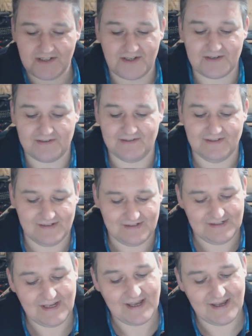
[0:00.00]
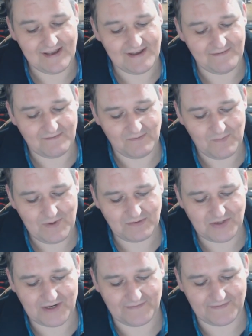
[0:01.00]
So, well
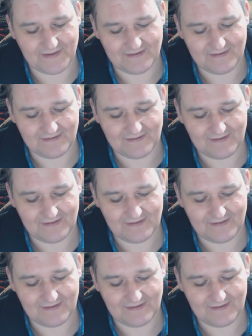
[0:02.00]
chuffed.